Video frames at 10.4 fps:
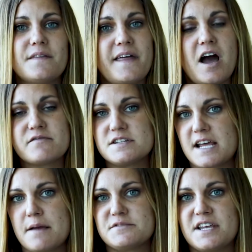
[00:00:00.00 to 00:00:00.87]
They
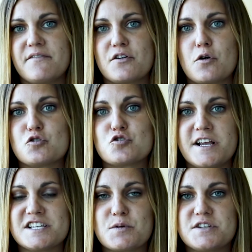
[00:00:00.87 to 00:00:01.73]
oftentimes have their own
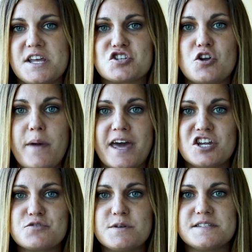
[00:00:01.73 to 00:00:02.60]
transportation
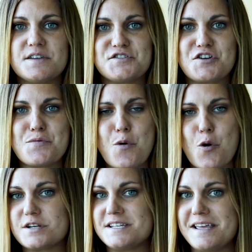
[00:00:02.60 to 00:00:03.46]
management system
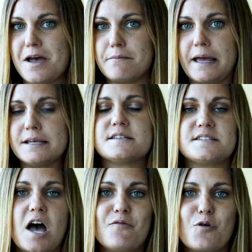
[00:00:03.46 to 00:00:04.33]
or TMS
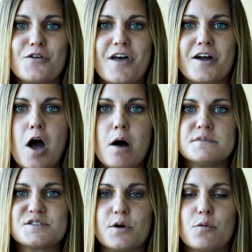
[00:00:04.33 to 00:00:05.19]
software that
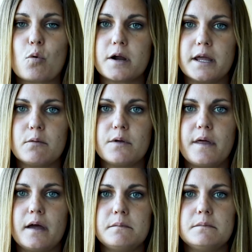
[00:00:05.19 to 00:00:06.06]
comes with working with
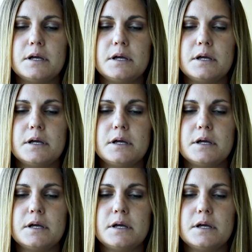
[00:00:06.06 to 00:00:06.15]
them.